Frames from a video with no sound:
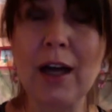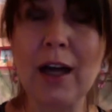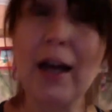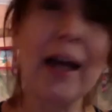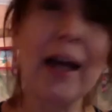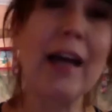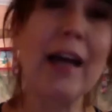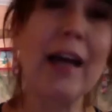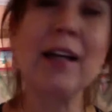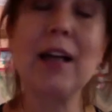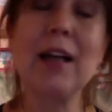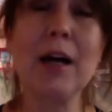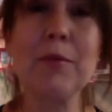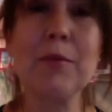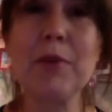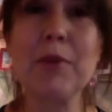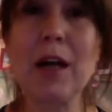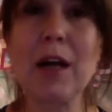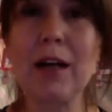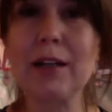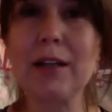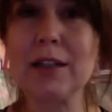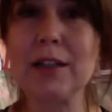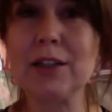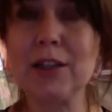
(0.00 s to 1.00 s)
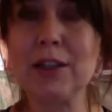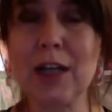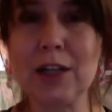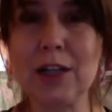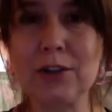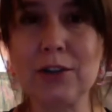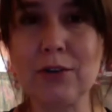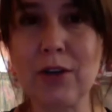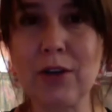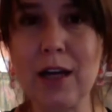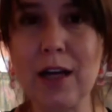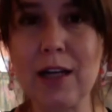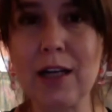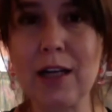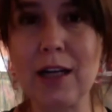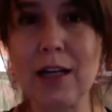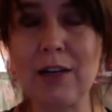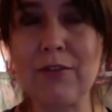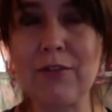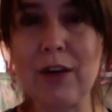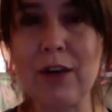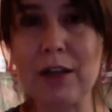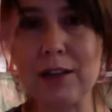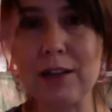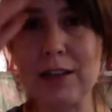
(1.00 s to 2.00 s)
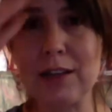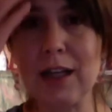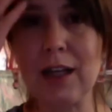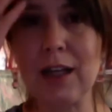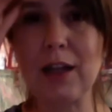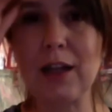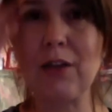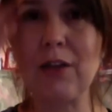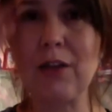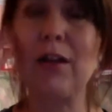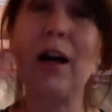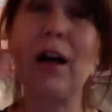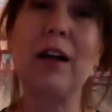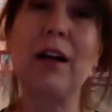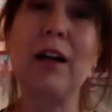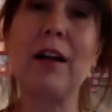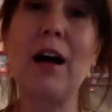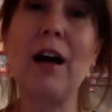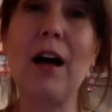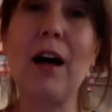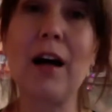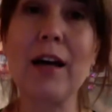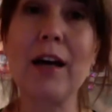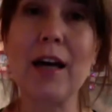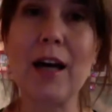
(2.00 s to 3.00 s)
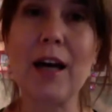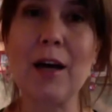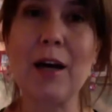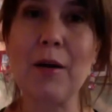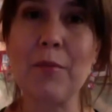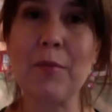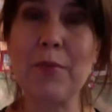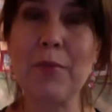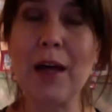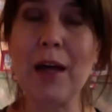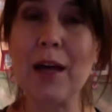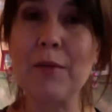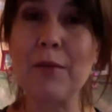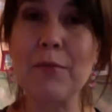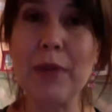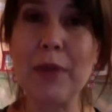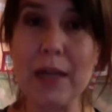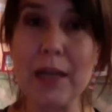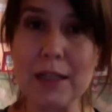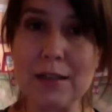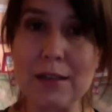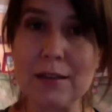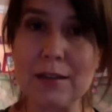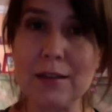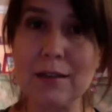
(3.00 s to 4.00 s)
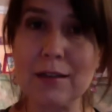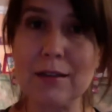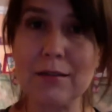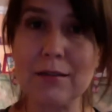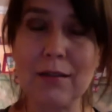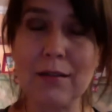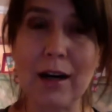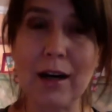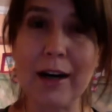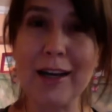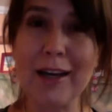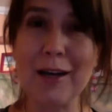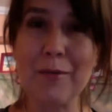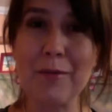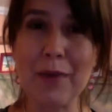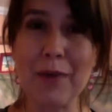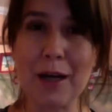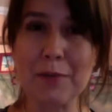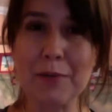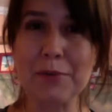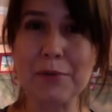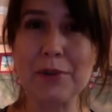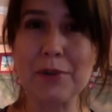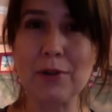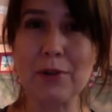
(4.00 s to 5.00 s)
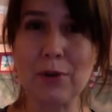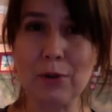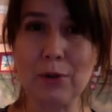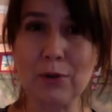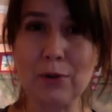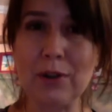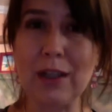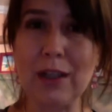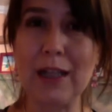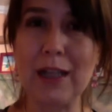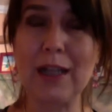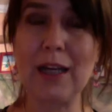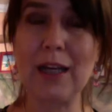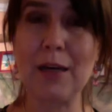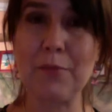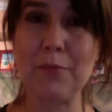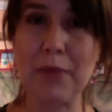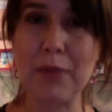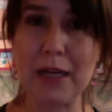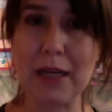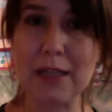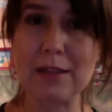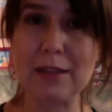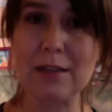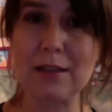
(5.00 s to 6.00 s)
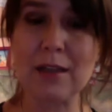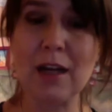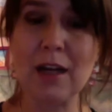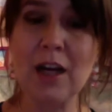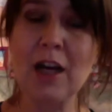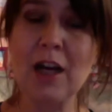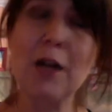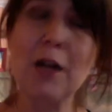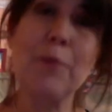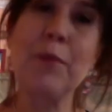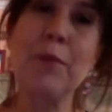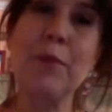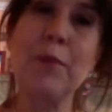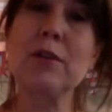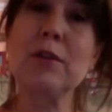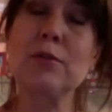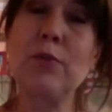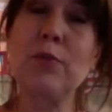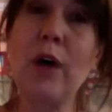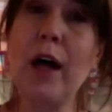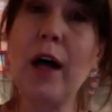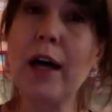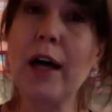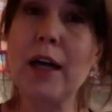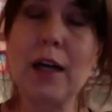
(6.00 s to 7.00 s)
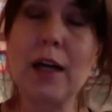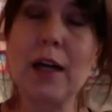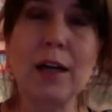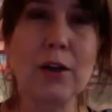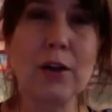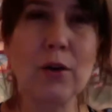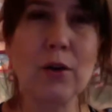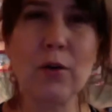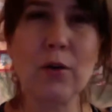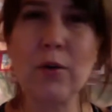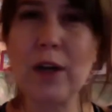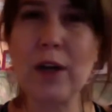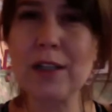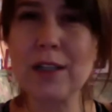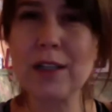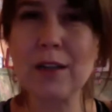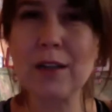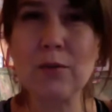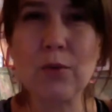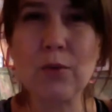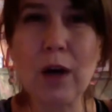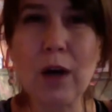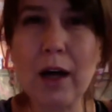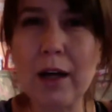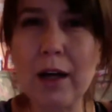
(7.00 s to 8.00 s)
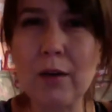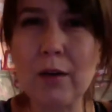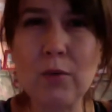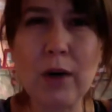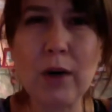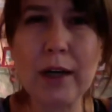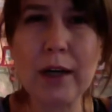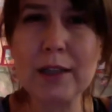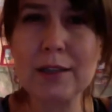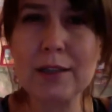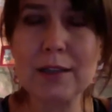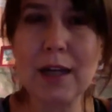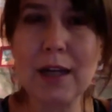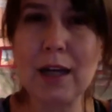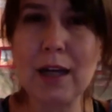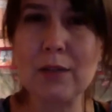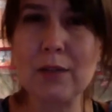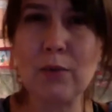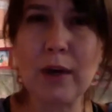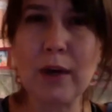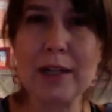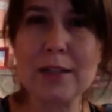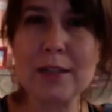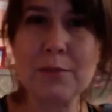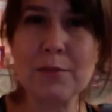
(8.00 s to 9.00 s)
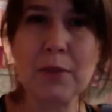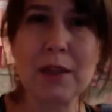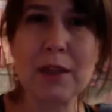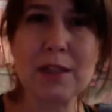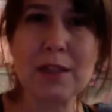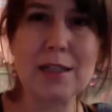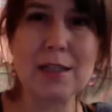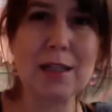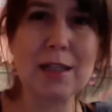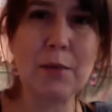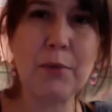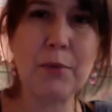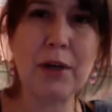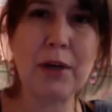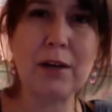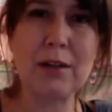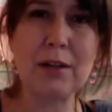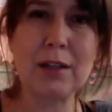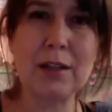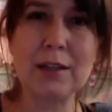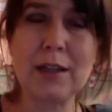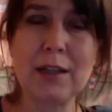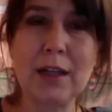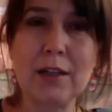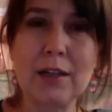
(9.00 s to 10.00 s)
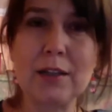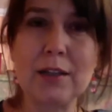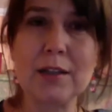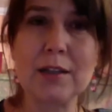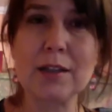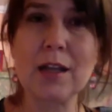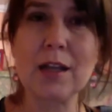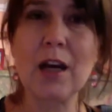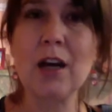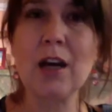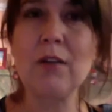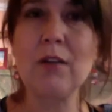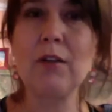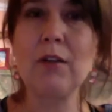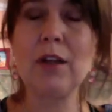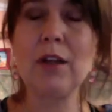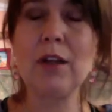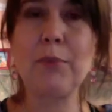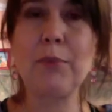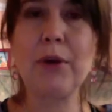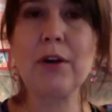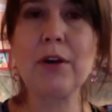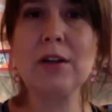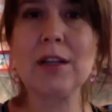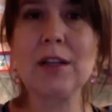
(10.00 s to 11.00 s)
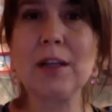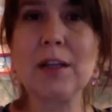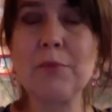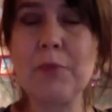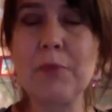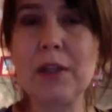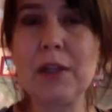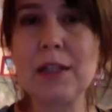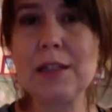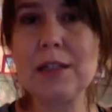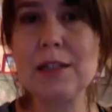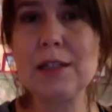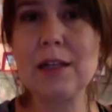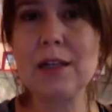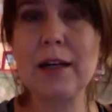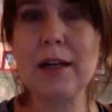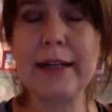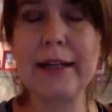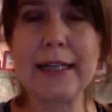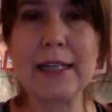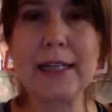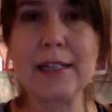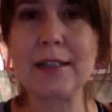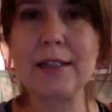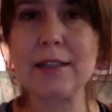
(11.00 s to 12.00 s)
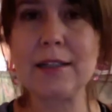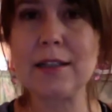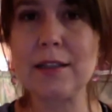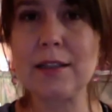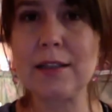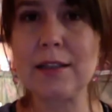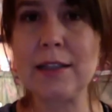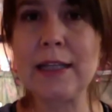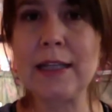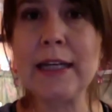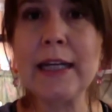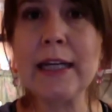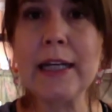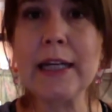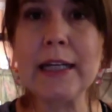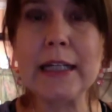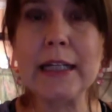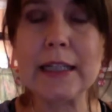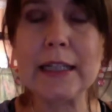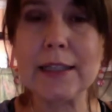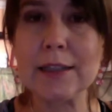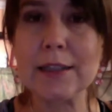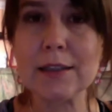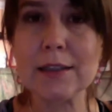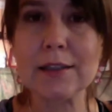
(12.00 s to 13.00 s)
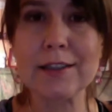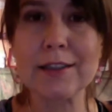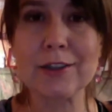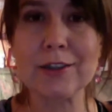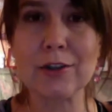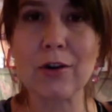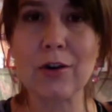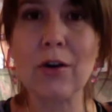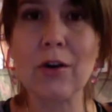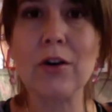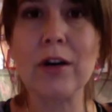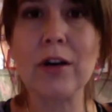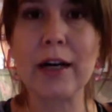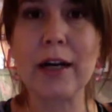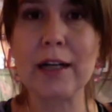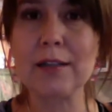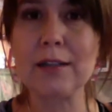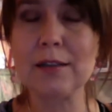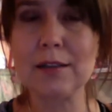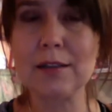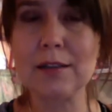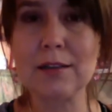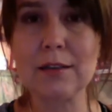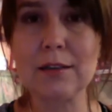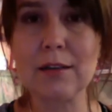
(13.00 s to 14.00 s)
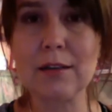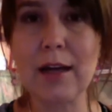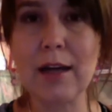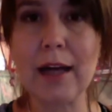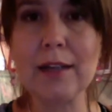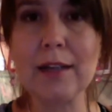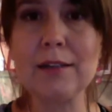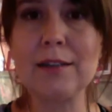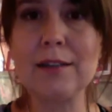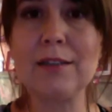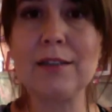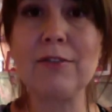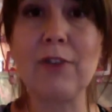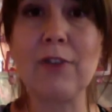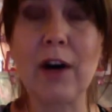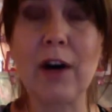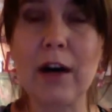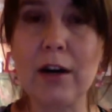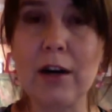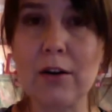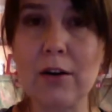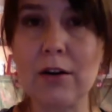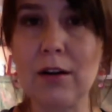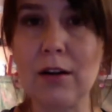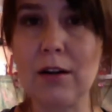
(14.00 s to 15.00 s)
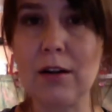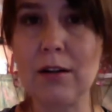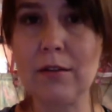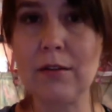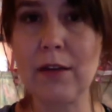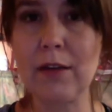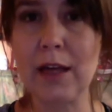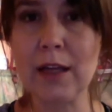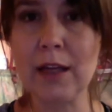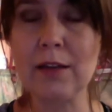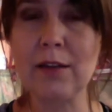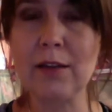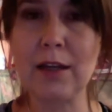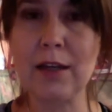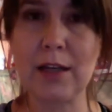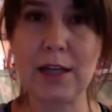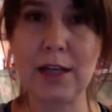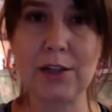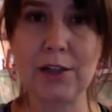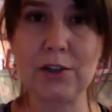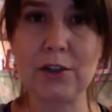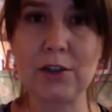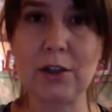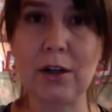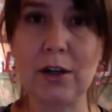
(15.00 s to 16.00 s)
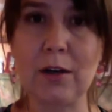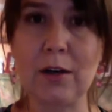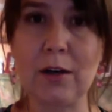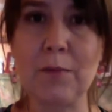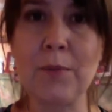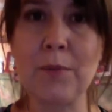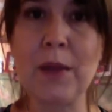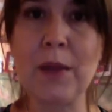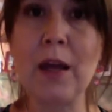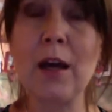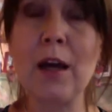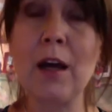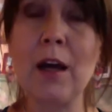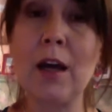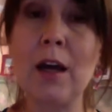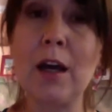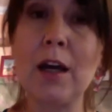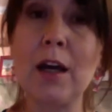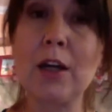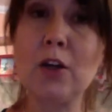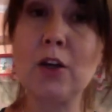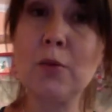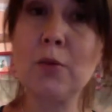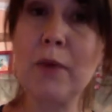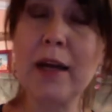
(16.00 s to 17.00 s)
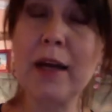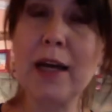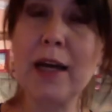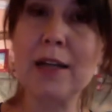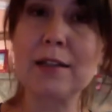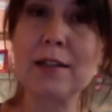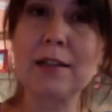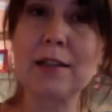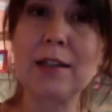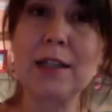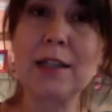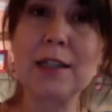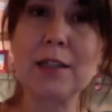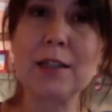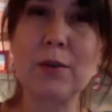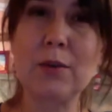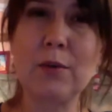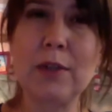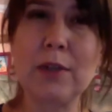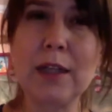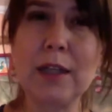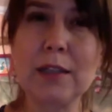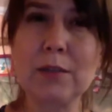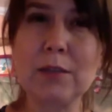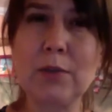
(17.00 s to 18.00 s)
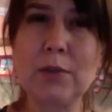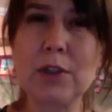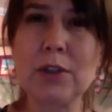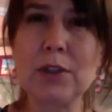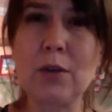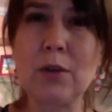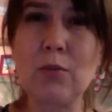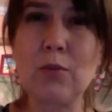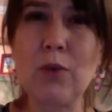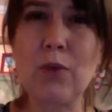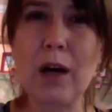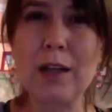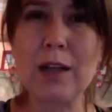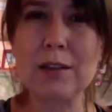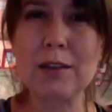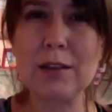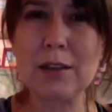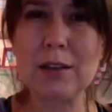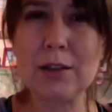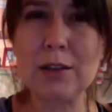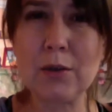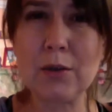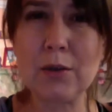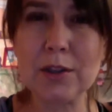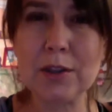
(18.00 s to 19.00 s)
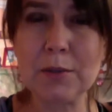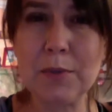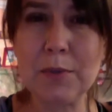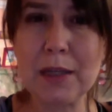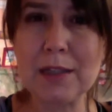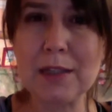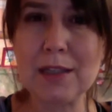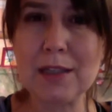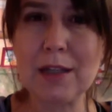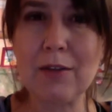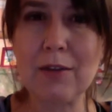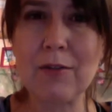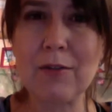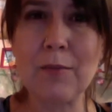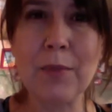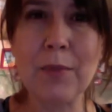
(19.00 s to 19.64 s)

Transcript: And I'm not exaggerating if I tell you that I am amazed. I am absolutely amazed. Because why? And you're asking why? Why is that? Why is Melissa better than the others? Well, apparently Melissa is the strongest antiviral in the nature. You might ask the next question, why is it so expensive?